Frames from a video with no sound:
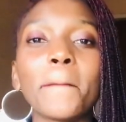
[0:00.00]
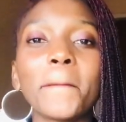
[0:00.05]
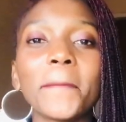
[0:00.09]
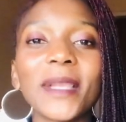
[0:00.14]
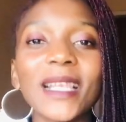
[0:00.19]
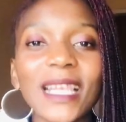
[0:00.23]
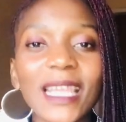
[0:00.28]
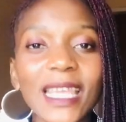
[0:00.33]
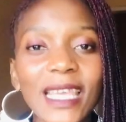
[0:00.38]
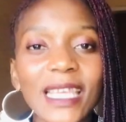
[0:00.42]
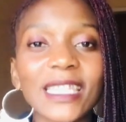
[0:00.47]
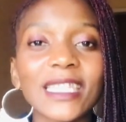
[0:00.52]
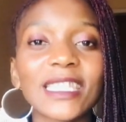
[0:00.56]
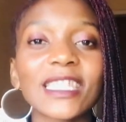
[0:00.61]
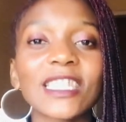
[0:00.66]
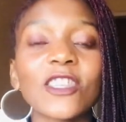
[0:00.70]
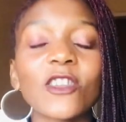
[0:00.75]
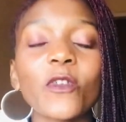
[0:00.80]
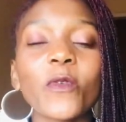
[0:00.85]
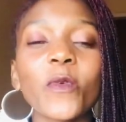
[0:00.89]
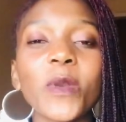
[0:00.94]

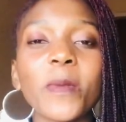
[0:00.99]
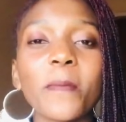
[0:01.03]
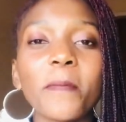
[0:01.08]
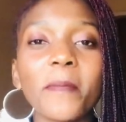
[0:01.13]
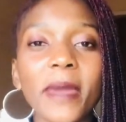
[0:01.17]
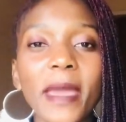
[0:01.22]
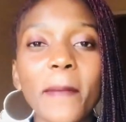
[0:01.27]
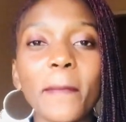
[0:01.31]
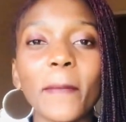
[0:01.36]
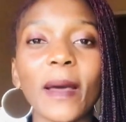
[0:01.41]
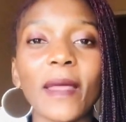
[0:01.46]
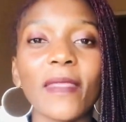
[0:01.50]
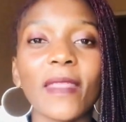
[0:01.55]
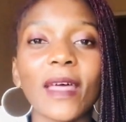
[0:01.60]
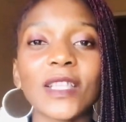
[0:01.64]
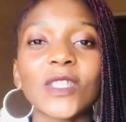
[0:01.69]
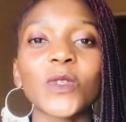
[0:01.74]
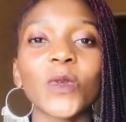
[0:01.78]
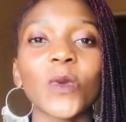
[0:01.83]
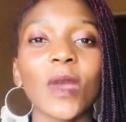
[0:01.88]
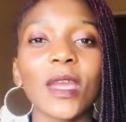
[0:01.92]
please remember
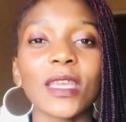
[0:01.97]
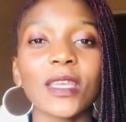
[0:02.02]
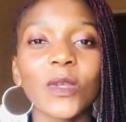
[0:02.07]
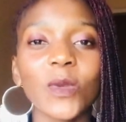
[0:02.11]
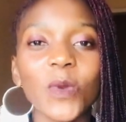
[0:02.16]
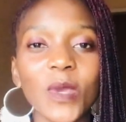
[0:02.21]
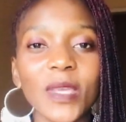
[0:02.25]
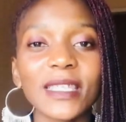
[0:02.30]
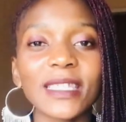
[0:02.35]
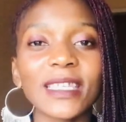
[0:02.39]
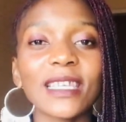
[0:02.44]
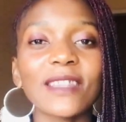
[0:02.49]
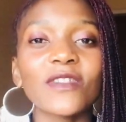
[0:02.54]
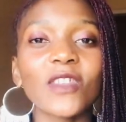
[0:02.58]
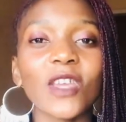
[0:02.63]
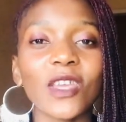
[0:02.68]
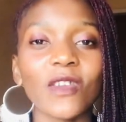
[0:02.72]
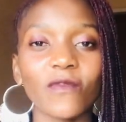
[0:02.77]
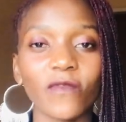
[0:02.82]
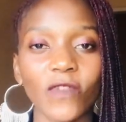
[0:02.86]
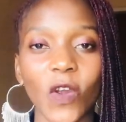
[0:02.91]
that you are increasing
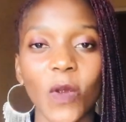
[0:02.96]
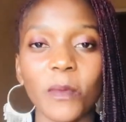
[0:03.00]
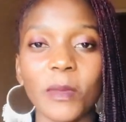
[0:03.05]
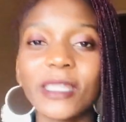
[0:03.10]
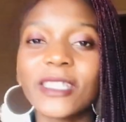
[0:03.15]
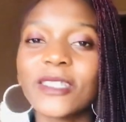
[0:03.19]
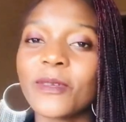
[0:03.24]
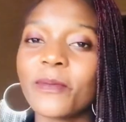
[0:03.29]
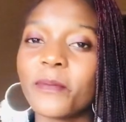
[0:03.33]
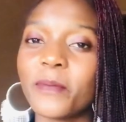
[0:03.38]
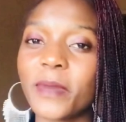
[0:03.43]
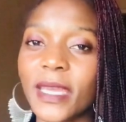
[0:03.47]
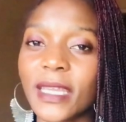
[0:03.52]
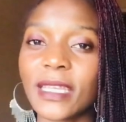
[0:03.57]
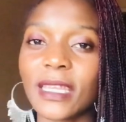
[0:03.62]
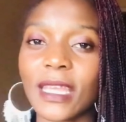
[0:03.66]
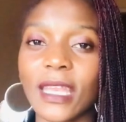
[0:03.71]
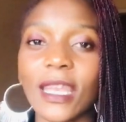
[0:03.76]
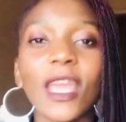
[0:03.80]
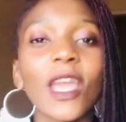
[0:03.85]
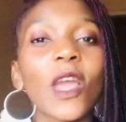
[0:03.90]
the environmental
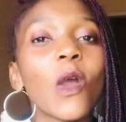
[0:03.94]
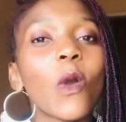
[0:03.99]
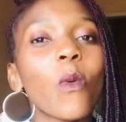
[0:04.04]
burden.